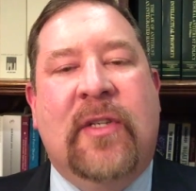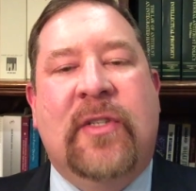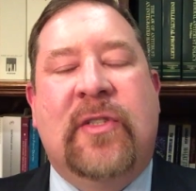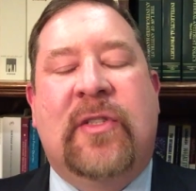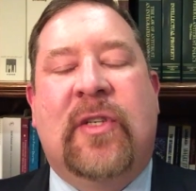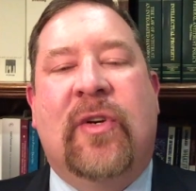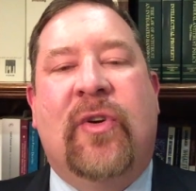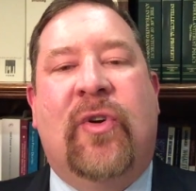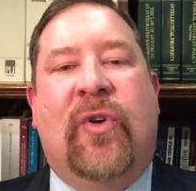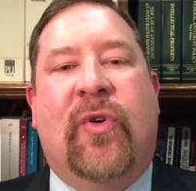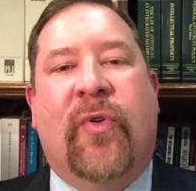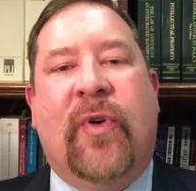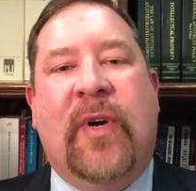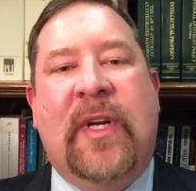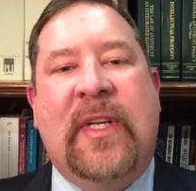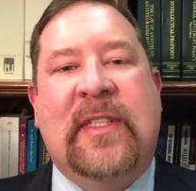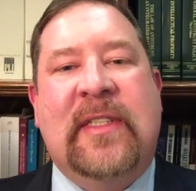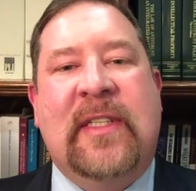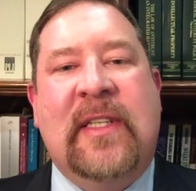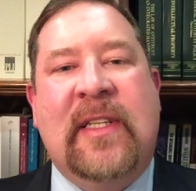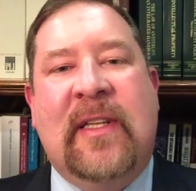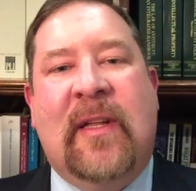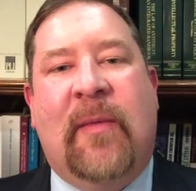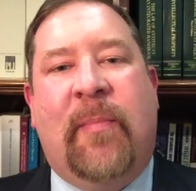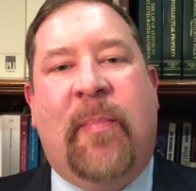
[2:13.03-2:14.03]
So
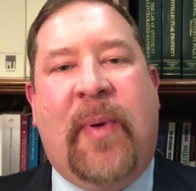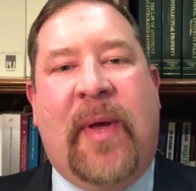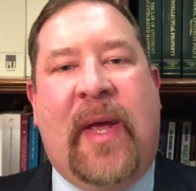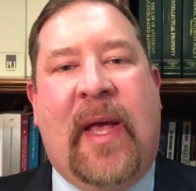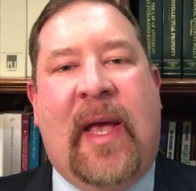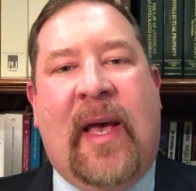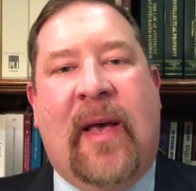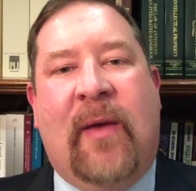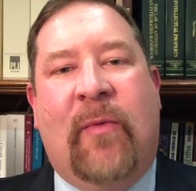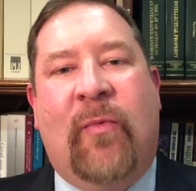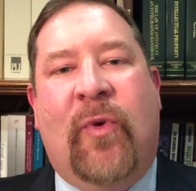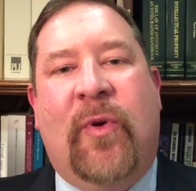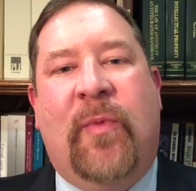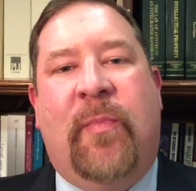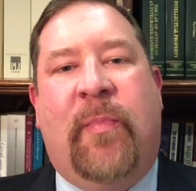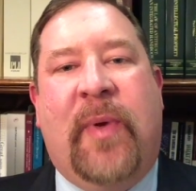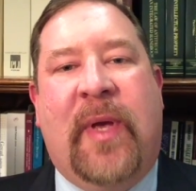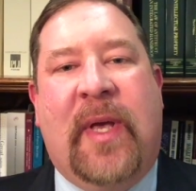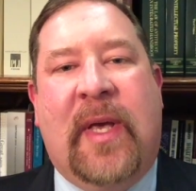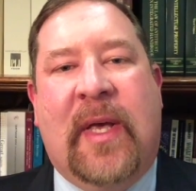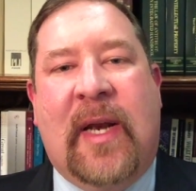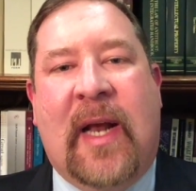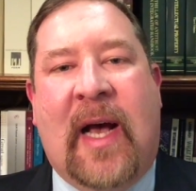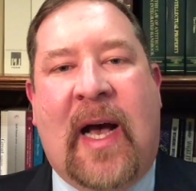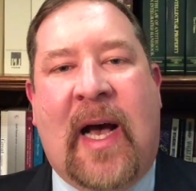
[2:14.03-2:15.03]
greasing the pan would
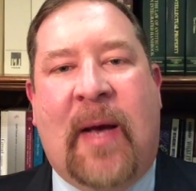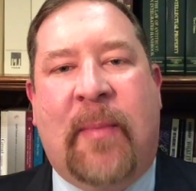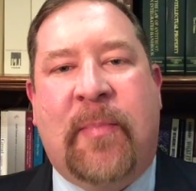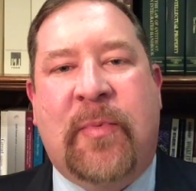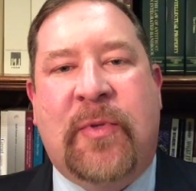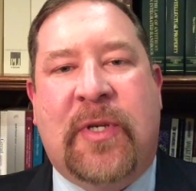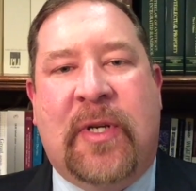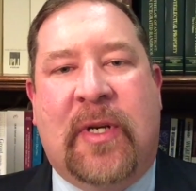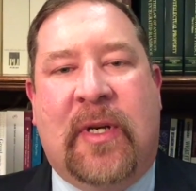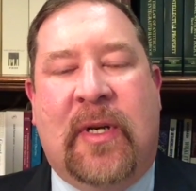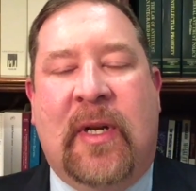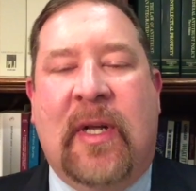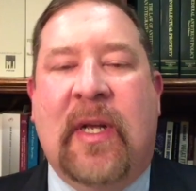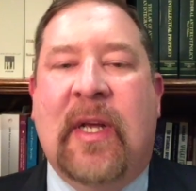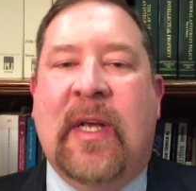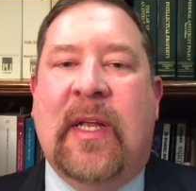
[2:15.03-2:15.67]
be an option.